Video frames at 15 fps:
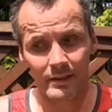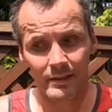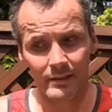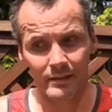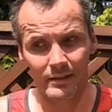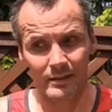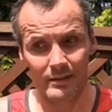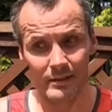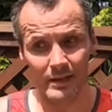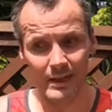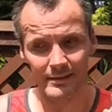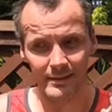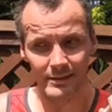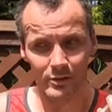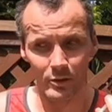that's its
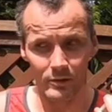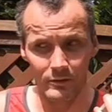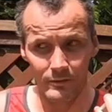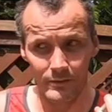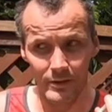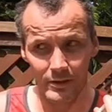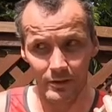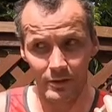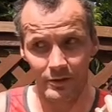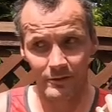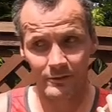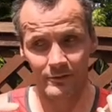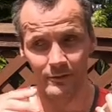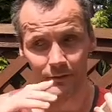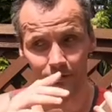own video,
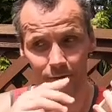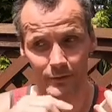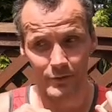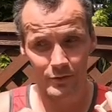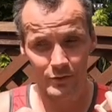for, for sure.